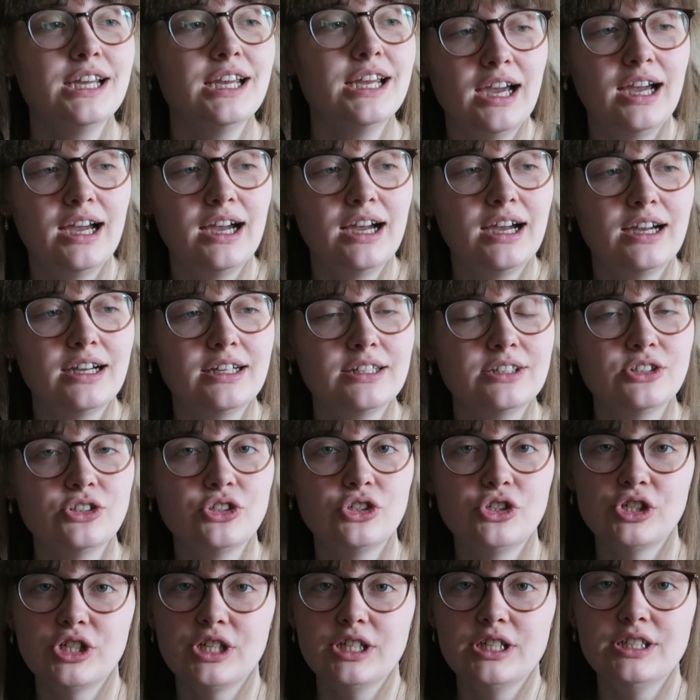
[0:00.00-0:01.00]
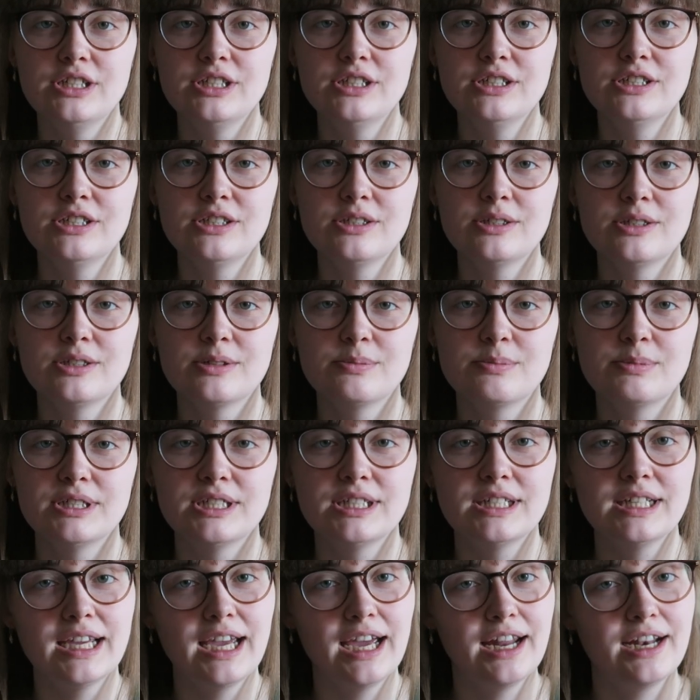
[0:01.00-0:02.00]
And she's
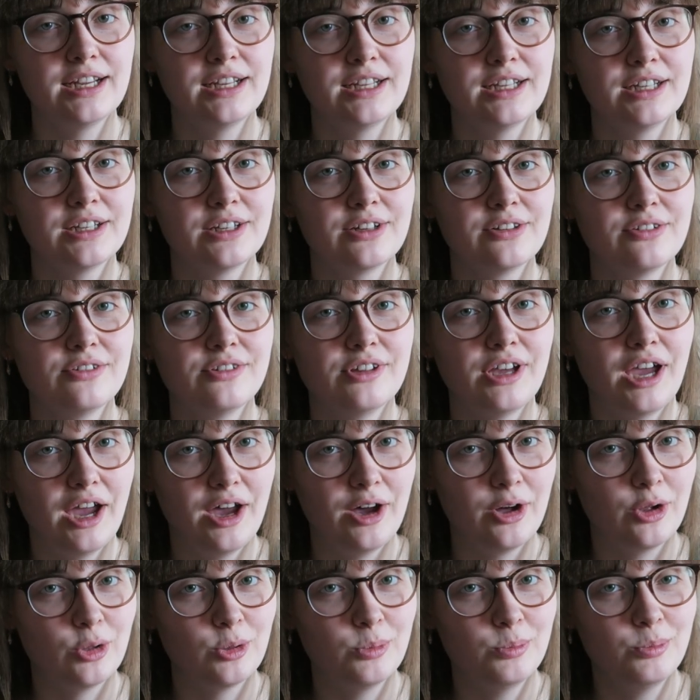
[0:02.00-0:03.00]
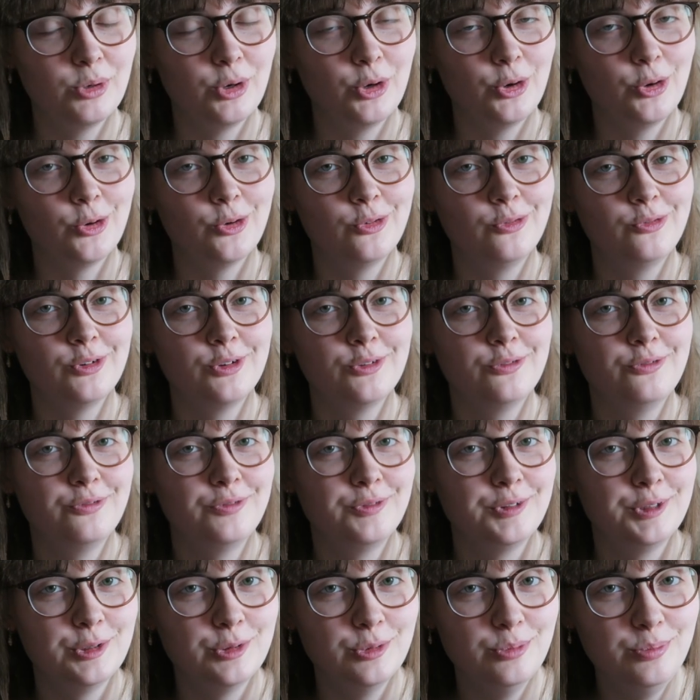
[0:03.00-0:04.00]
been getting the help of a
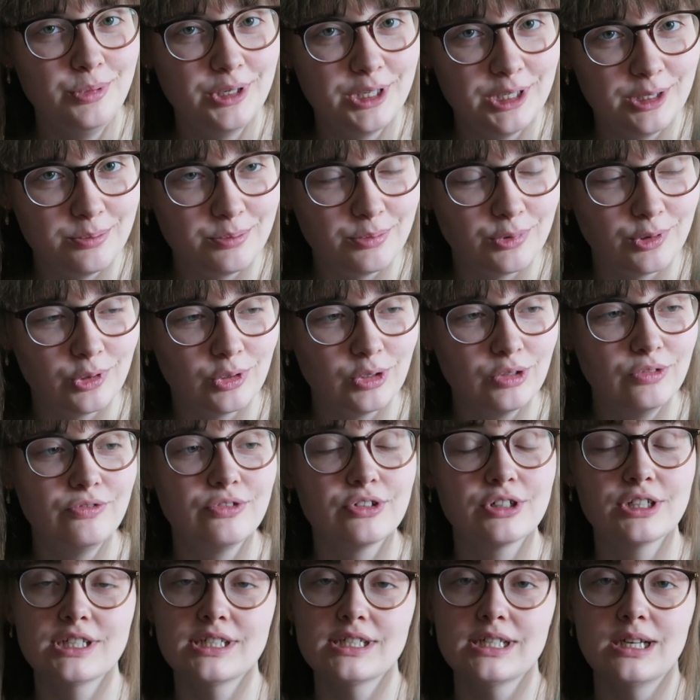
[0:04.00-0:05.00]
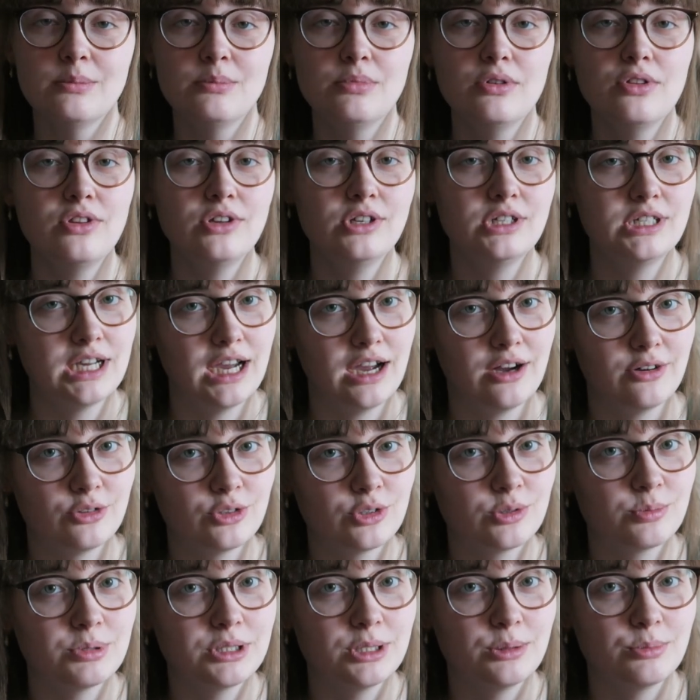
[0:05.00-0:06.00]
few people, for example, the
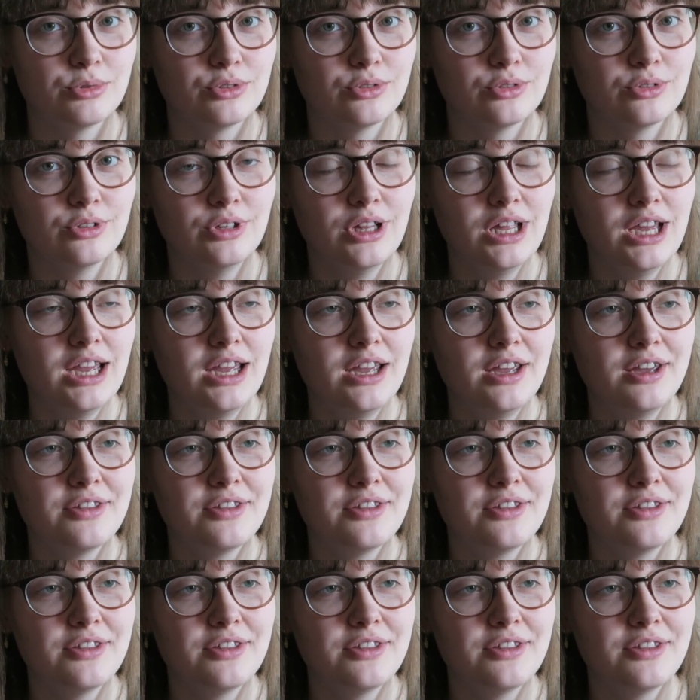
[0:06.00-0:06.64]
townspeople